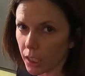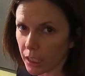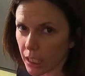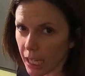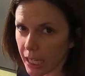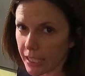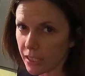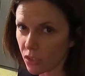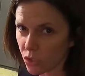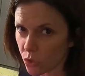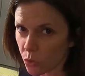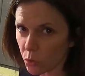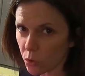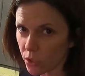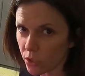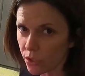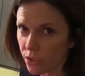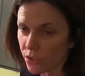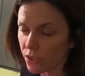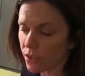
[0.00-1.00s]
a light
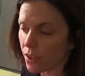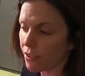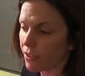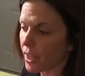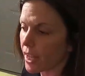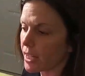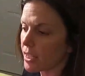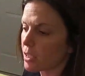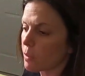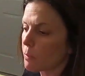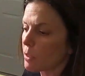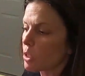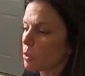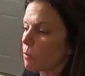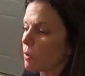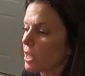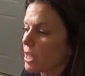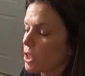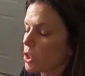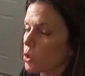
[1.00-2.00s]
source that is
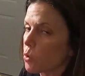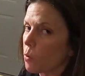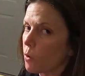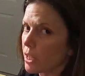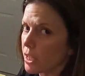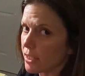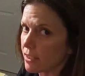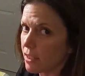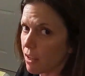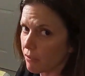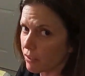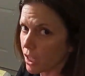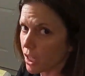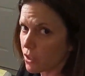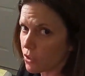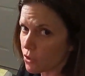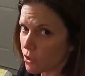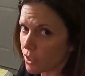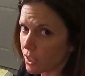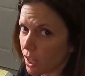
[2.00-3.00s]
between
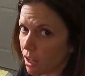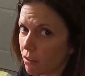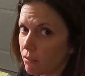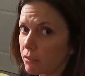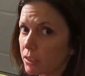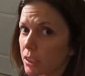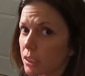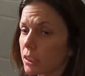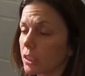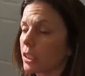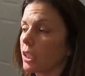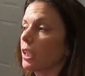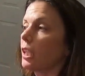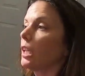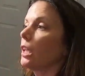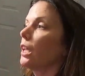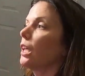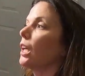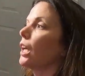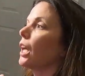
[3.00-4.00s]
2,700 Kelvin
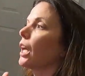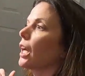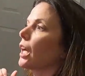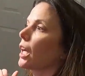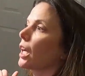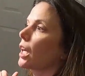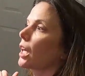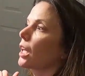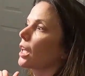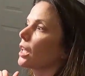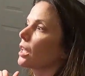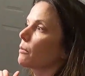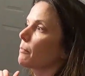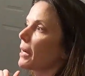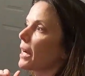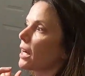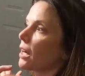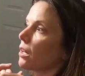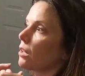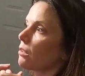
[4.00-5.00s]
and
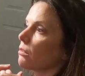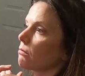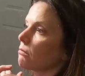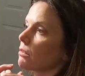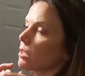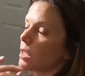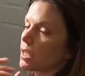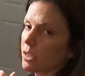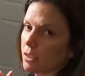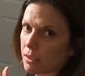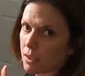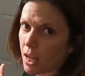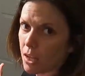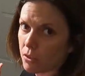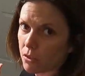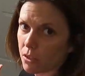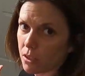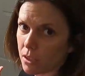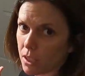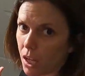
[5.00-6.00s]
about
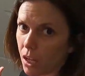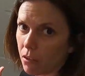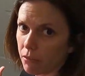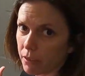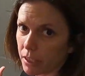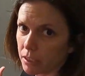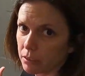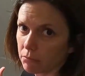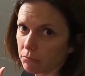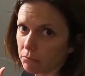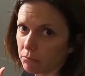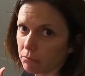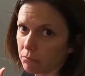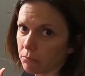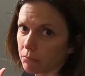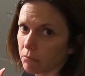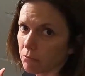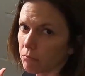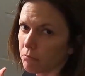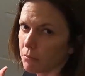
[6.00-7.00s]
6,000 Kelvin.
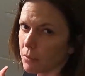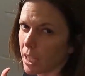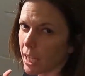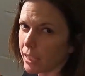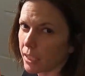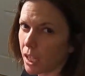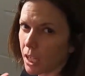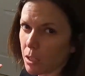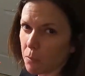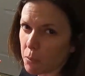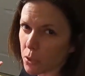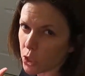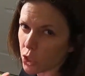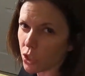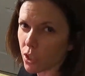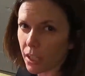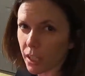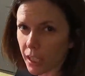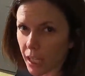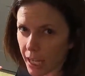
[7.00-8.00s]
That kind of
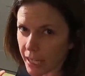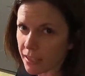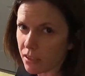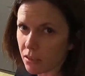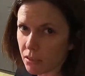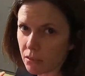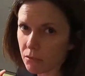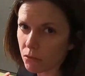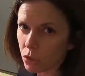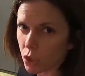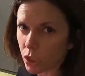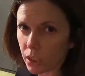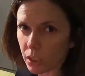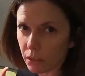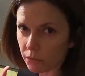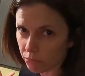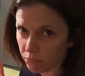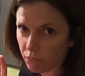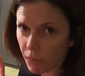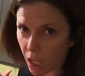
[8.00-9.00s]
puts you at a nice,
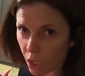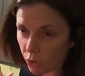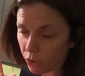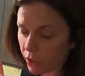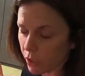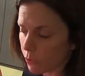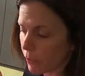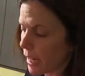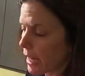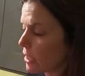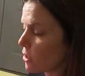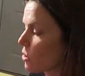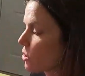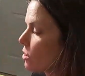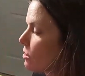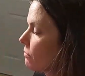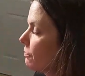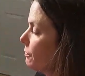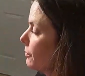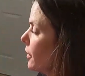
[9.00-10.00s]
good, healthy
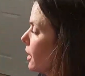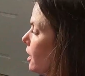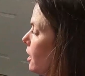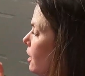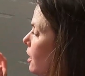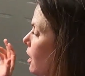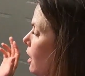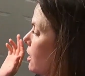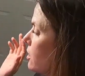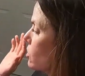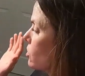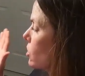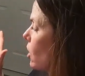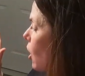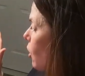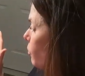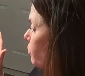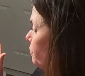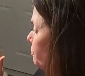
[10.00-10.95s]
range. So